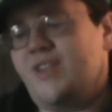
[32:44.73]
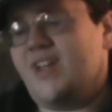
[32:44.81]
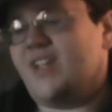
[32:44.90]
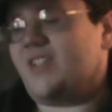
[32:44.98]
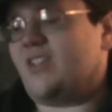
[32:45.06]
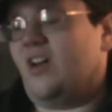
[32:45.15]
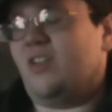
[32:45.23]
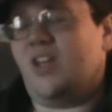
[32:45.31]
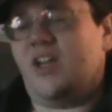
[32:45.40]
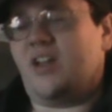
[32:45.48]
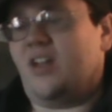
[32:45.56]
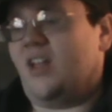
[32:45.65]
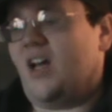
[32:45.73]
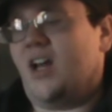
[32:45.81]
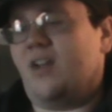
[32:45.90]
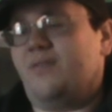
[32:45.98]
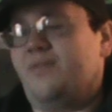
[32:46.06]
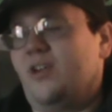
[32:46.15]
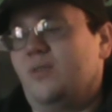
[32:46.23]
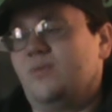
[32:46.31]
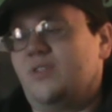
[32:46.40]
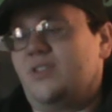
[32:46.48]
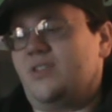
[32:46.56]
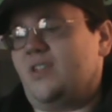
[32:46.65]
this, unlike a lot of
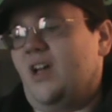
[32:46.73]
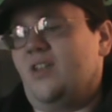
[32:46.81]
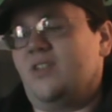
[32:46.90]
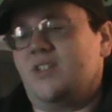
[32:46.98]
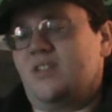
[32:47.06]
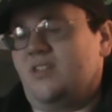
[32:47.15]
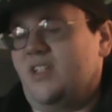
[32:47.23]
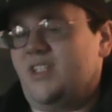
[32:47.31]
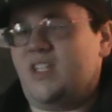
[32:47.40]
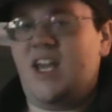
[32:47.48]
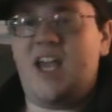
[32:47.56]
films on this list,